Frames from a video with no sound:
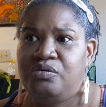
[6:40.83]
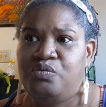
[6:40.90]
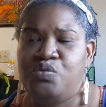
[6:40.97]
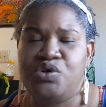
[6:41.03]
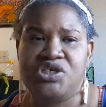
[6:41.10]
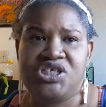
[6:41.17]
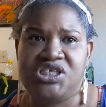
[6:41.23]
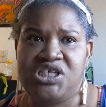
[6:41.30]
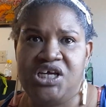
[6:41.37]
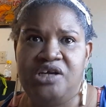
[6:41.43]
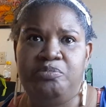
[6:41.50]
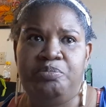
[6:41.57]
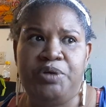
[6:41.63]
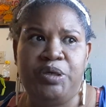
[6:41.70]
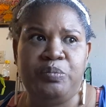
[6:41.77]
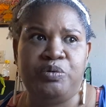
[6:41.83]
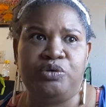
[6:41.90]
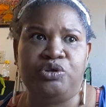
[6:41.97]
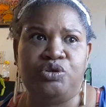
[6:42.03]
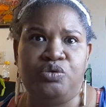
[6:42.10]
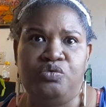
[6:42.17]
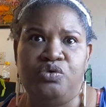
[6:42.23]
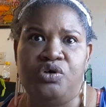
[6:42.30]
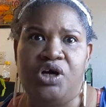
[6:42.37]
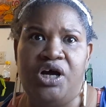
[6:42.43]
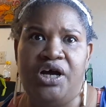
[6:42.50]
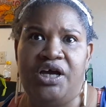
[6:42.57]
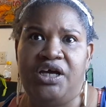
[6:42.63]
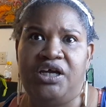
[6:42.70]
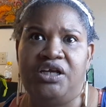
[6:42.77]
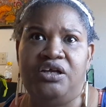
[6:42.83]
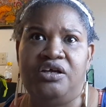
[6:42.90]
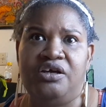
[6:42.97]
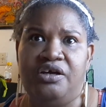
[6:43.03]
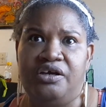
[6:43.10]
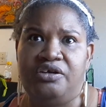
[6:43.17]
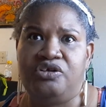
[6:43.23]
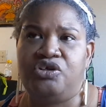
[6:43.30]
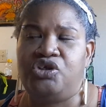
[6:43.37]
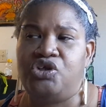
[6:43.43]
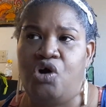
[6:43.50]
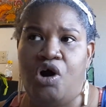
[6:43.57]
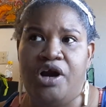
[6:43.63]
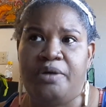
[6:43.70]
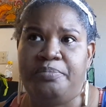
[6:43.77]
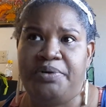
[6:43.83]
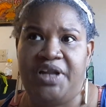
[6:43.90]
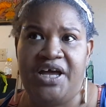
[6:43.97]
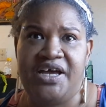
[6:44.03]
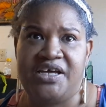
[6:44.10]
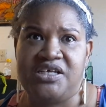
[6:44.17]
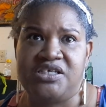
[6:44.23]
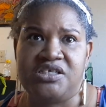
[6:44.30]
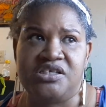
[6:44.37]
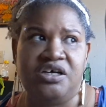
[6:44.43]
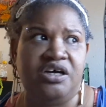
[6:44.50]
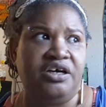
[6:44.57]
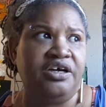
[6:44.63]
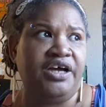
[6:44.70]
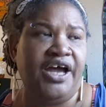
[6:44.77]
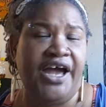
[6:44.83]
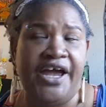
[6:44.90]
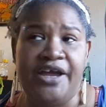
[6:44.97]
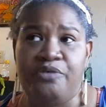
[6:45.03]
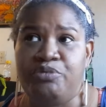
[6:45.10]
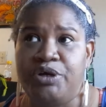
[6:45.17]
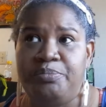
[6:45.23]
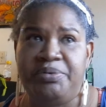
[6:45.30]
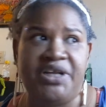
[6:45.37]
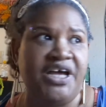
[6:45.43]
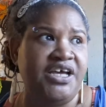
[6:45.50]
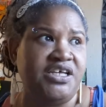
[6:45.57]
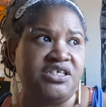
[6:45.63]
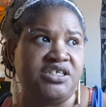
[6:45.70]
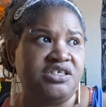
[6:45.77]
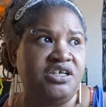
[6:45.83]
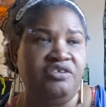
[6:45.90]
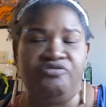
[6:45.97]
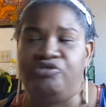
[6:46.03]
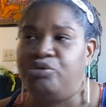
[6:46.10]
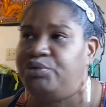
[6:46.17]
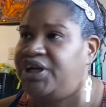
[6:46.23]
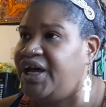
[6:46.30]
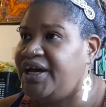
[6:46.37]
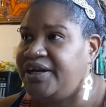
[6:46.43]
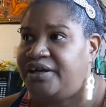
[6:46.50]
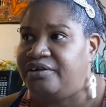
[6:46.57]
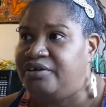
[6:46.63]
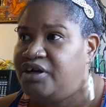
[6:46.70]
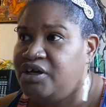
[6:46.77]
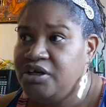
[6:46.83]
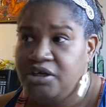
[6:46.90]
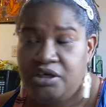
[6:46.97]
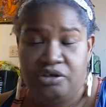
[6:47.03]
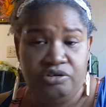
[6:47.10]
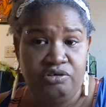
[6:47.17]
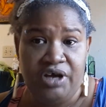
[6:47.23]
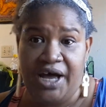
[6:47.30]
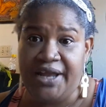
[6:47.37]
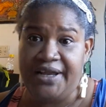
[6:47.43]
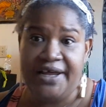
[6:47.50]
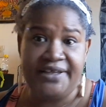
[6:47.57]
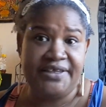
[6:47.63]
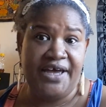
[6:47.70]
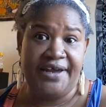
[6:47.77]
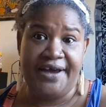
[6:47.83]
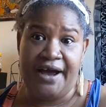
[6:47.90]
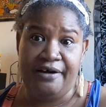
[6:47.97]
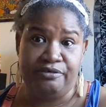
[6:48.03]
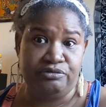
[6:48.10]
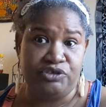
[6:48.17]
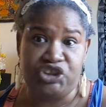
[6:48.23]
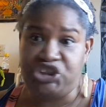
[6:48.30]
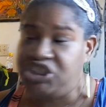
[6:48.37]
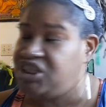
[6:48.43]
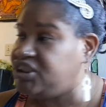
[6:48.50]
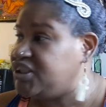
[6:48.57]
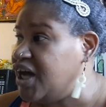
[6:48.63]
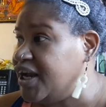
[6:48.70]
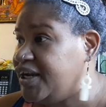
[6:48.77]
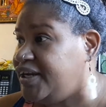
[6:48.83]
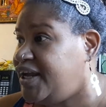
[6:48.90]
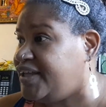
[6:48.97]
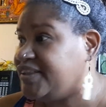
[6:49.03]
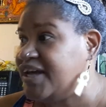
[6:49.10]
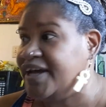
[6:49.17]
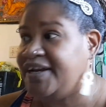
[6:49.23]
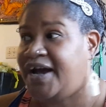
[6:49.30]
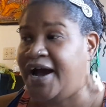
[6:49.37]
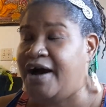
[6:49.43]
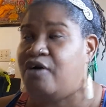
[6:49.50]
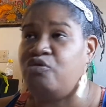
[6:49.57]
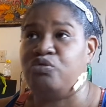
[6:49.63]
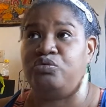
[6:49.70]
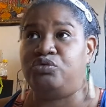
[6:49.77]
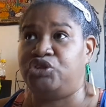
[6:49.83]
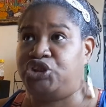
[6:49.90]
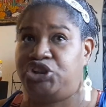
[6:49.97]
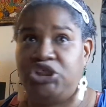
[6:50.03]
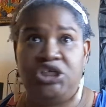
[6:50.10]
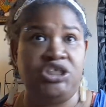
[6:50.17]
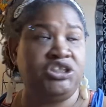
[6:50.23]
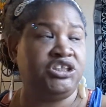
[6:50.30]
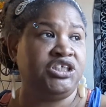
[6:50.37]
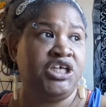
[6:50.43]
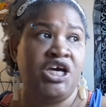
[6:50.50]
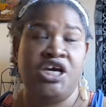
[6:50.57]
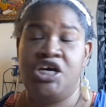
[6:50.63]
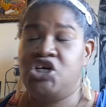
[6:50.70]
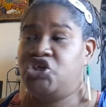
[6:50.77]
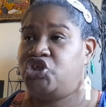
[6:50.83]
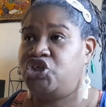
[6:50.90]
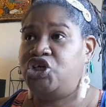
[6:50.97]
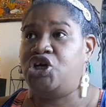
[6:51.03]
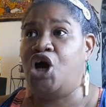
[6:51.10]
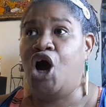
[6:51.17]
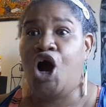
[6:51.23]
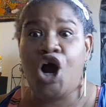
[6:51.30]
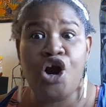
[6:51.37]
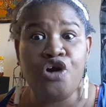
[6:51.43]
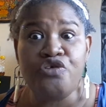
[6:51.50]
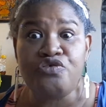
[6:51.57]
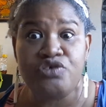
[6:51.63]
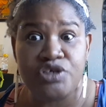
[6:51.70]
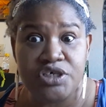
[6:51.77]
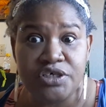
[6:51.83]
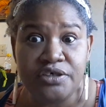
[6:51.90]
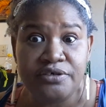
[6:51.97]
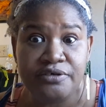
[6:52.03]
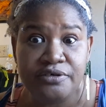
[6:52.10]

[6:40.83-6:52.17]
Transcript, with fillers: will send people to a dark place, an angry place, if you let it. You gotta let that out. She's gotta let that out. She's she hurt.